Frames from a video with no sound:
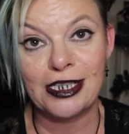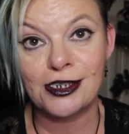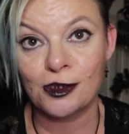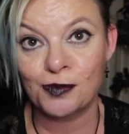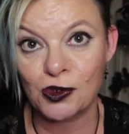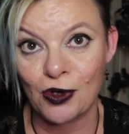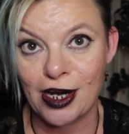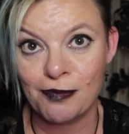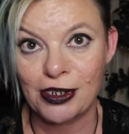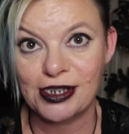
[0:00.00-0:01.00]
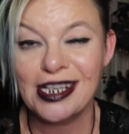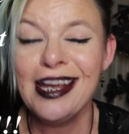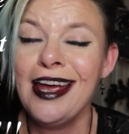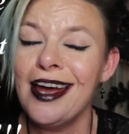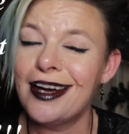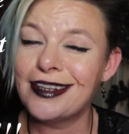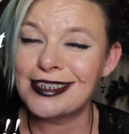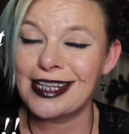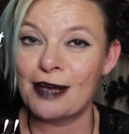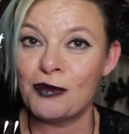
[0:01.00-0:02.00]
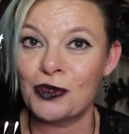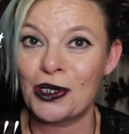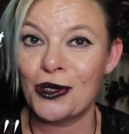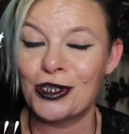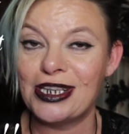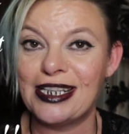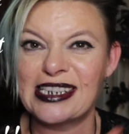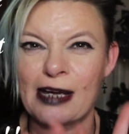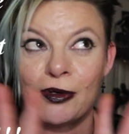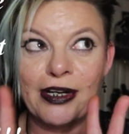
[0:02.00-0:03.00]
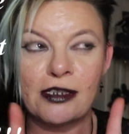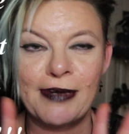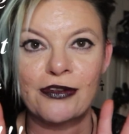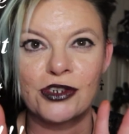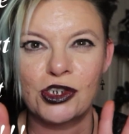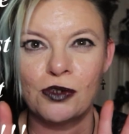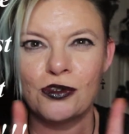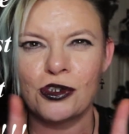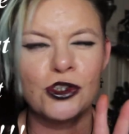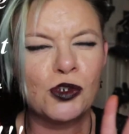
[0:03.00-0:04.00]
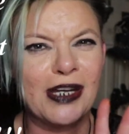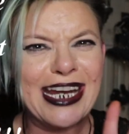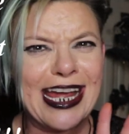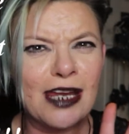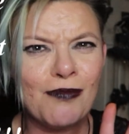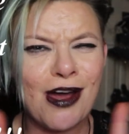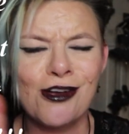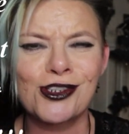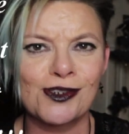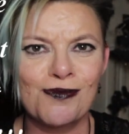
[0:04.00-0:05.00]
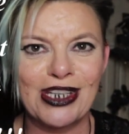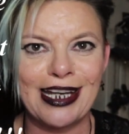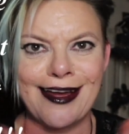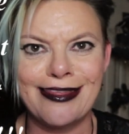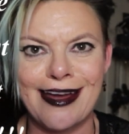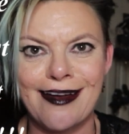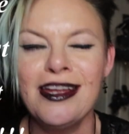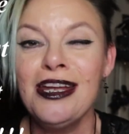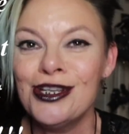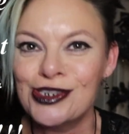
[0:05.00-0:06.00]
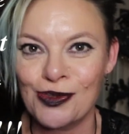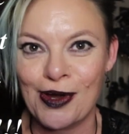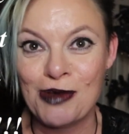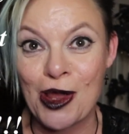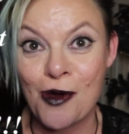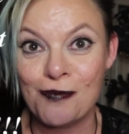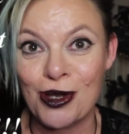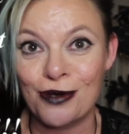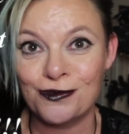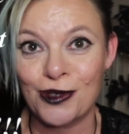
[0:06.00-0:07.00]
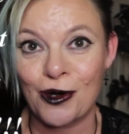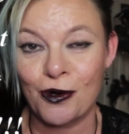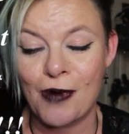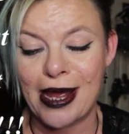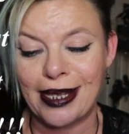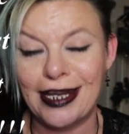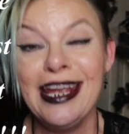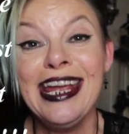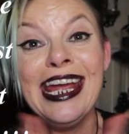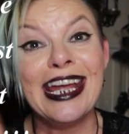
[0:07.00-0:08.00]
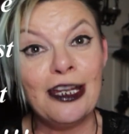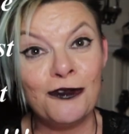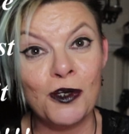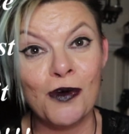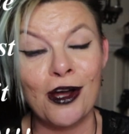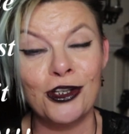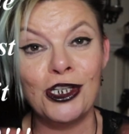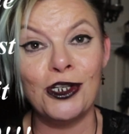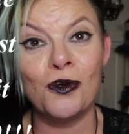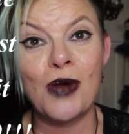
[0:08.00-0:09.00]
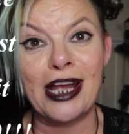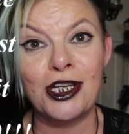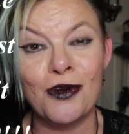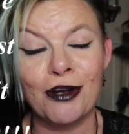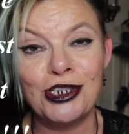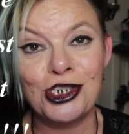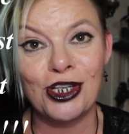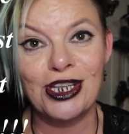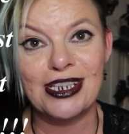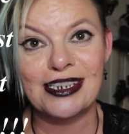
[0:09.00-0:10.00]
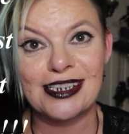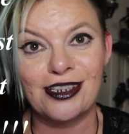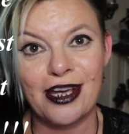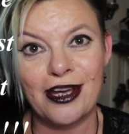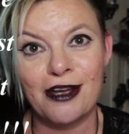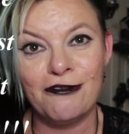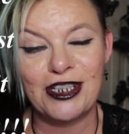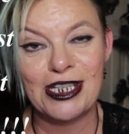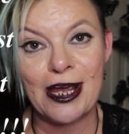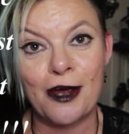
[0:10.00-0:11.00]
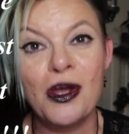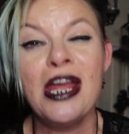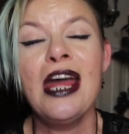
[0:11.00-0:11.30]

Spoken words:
subscribers. At the time of recording this, I'm around about the 228 mark, something like that. So I know I'm not far away. If you are new and you are enjoying this video,